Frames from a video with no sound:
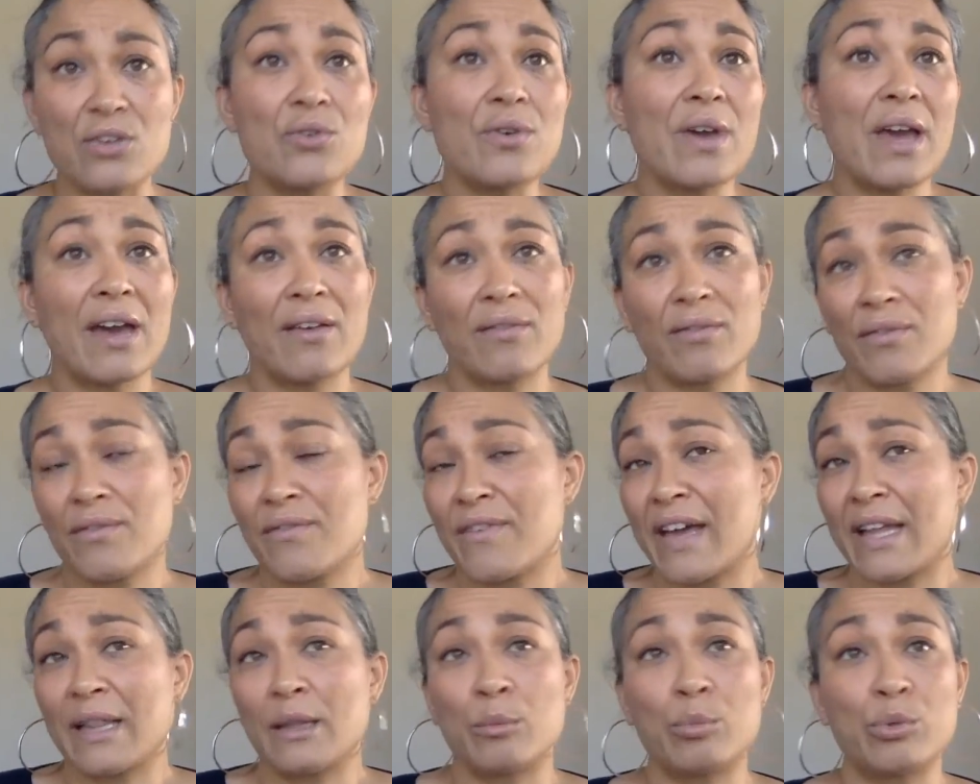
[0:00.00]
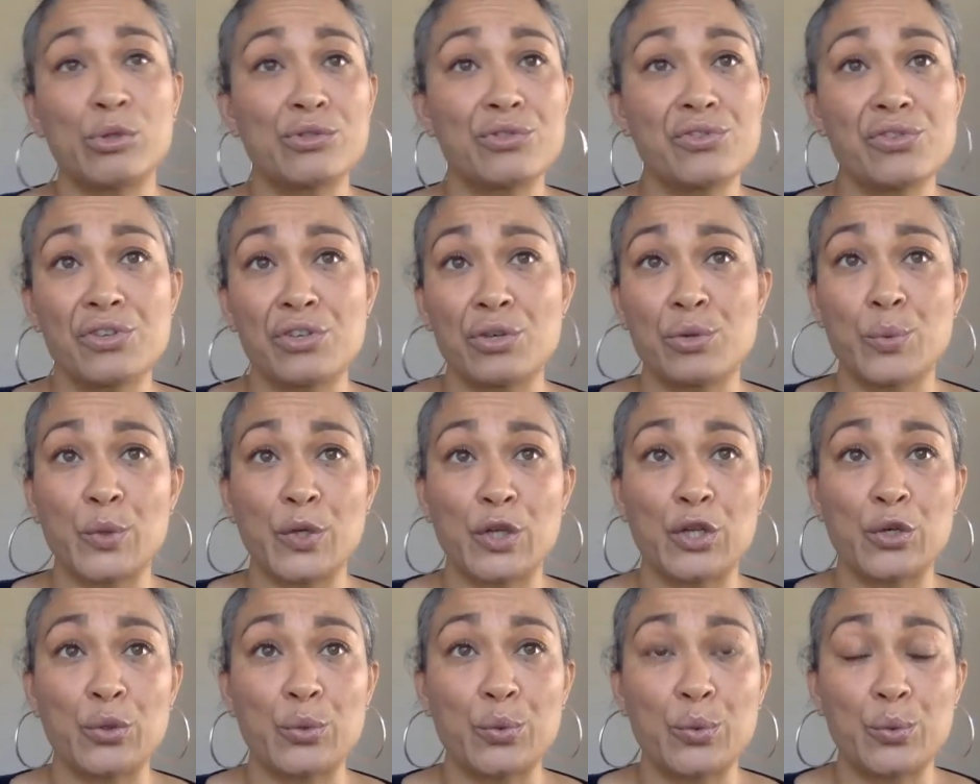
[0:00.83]
you have available to you
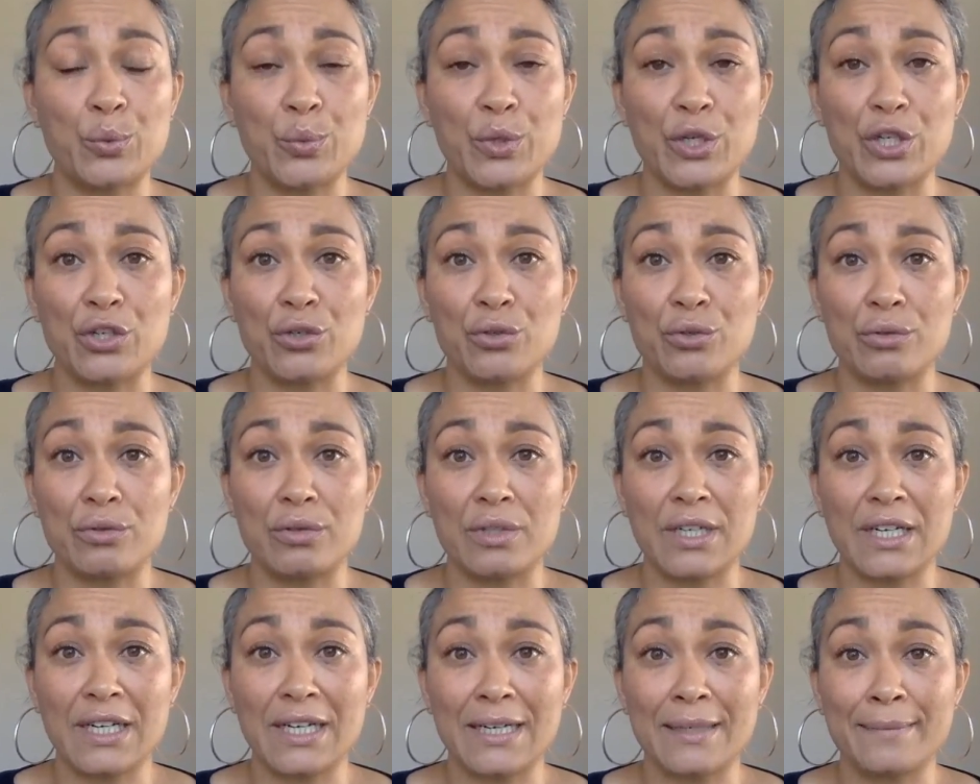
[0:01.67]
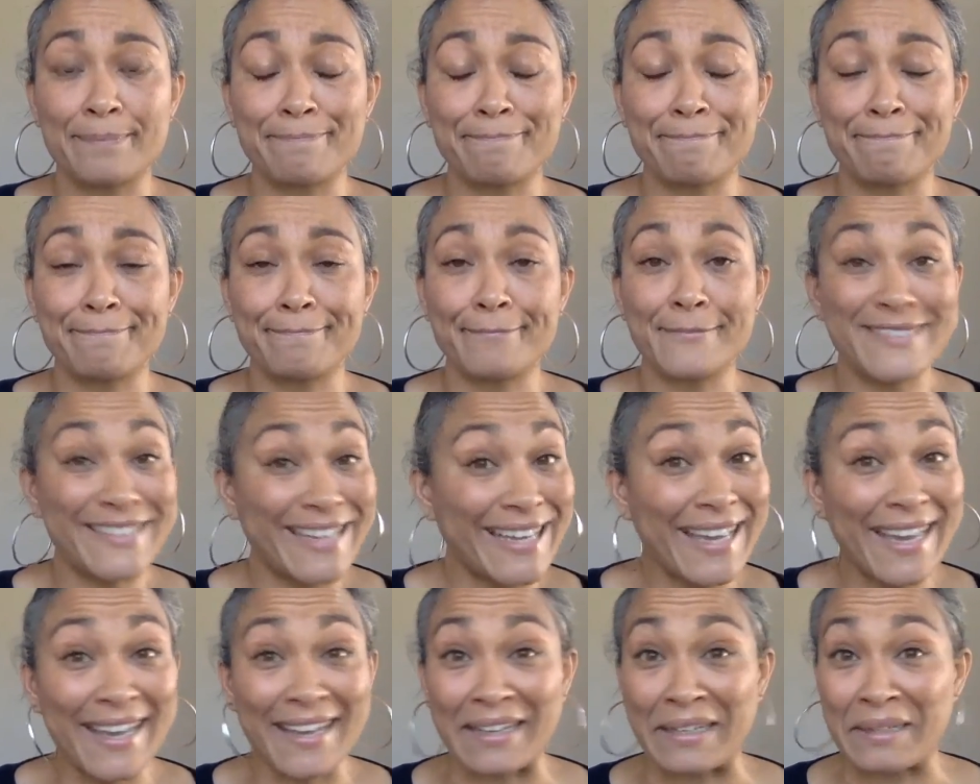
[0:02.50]
when you're
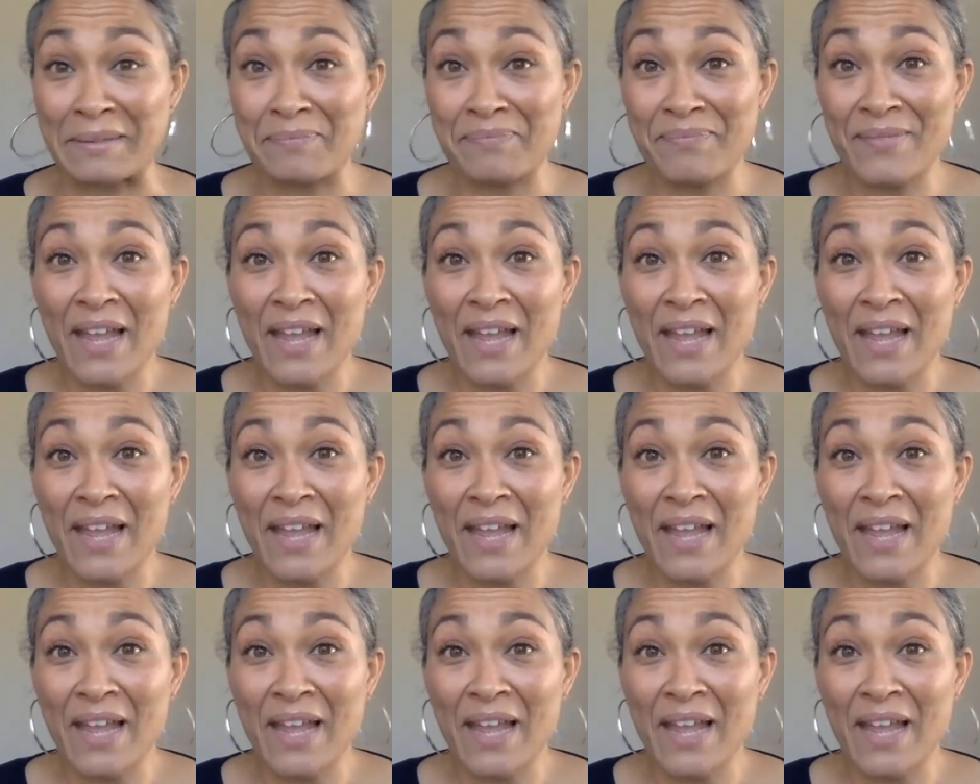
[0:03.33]
singing,